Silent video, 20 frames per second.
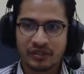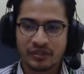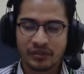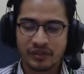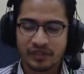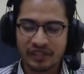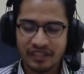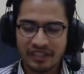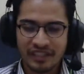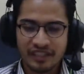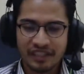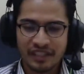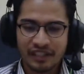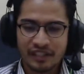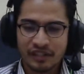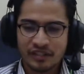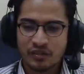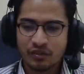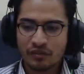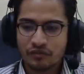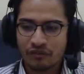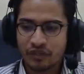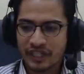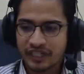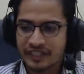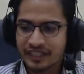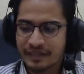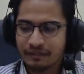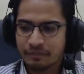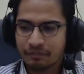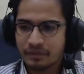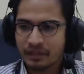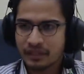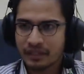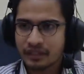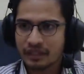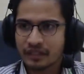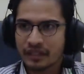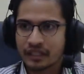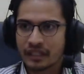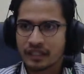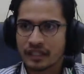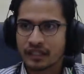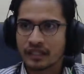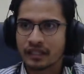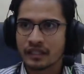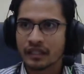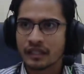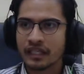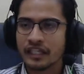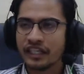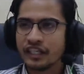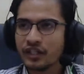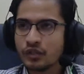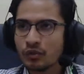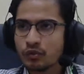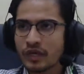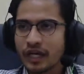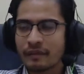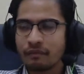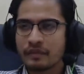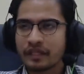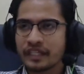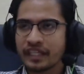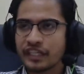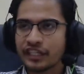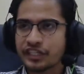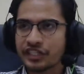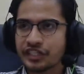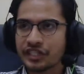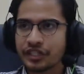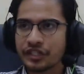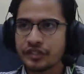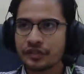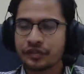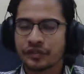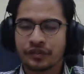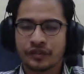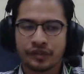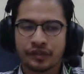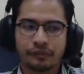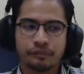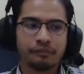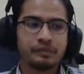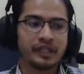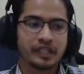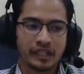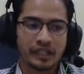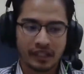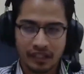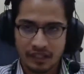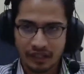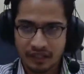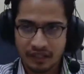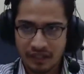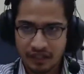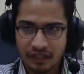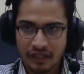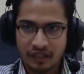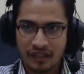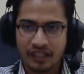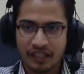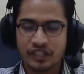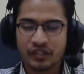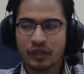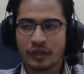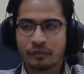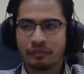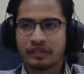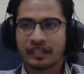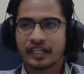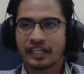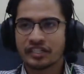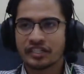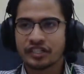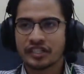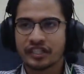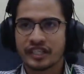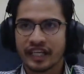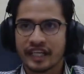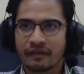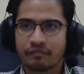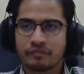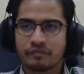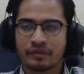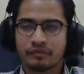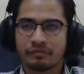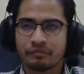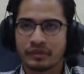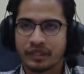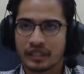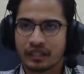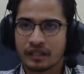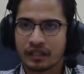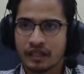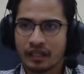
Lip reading: Okay, so for example, a new application B, a new application named B.